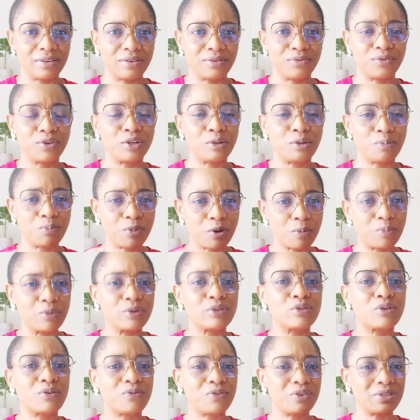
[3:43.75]
for the
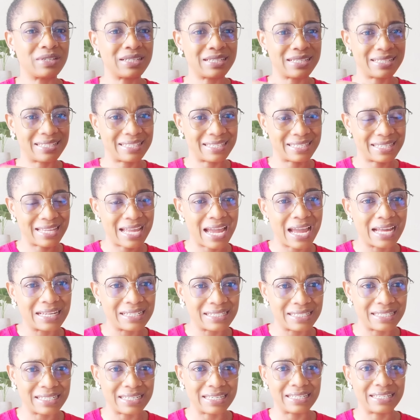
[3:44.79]
purpose of
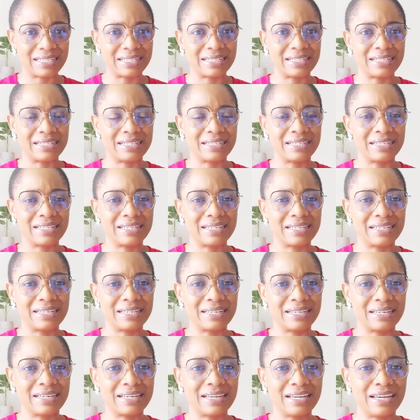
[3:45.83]
understanding.
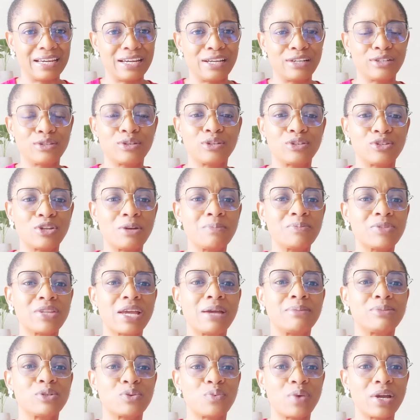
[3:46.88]
So
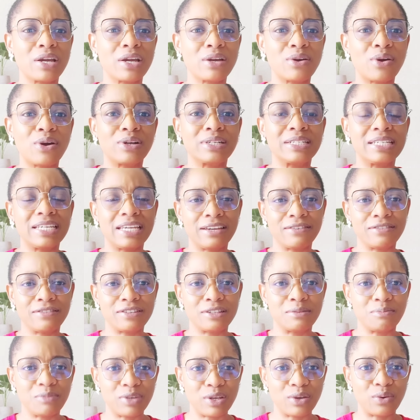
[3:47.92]
sometimes when God
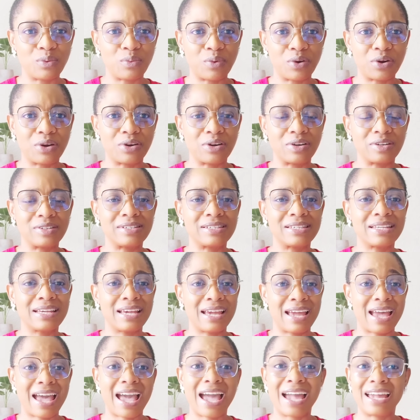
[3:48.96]
gives me words,
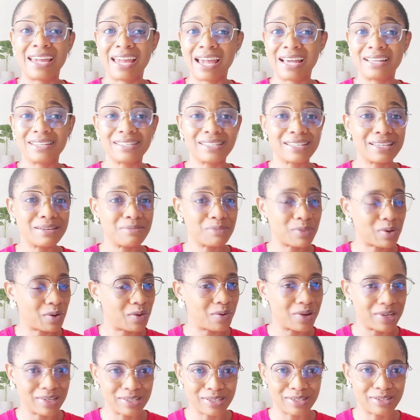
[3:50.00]
I ask Him
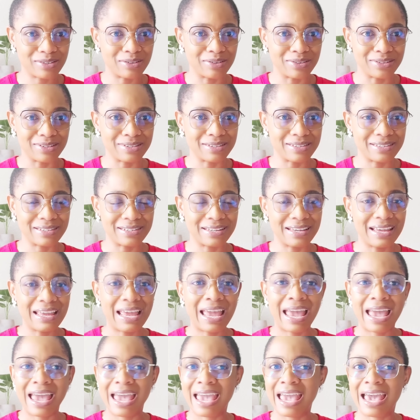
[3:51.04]
questions.
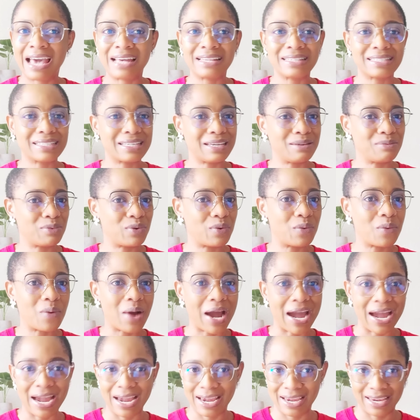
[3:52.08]
I ask Him
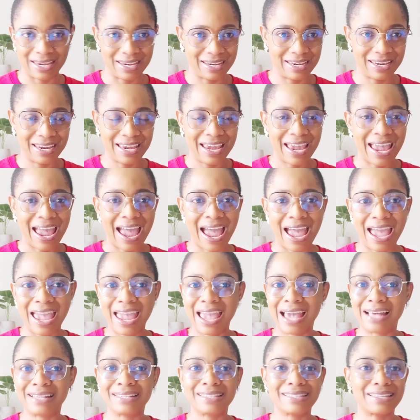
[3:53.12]
why. I
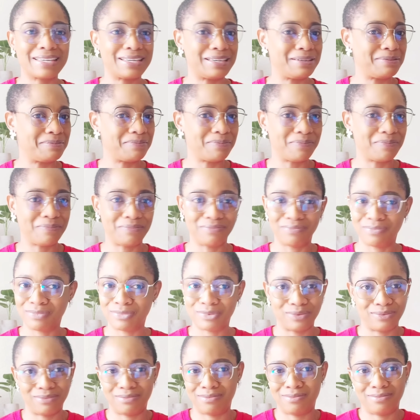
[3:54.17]
ask
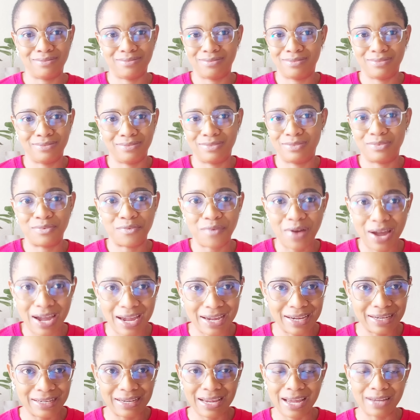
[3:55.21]
Him,
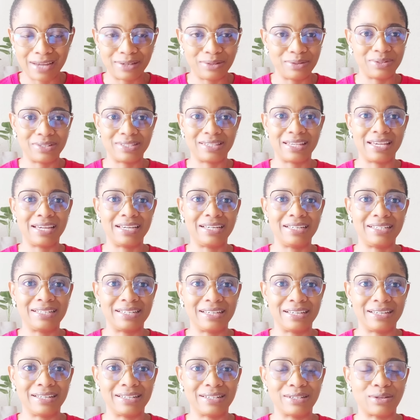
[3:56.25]
why are you saying
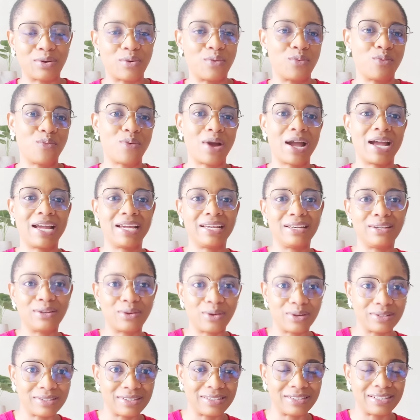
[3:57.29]
this, or why
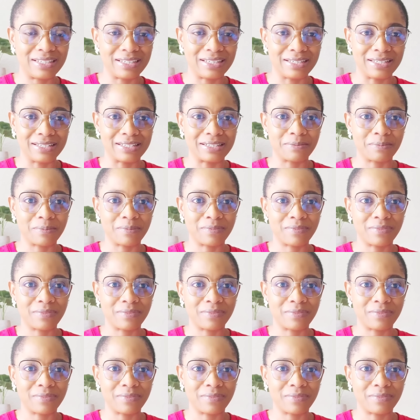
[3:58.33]
not this?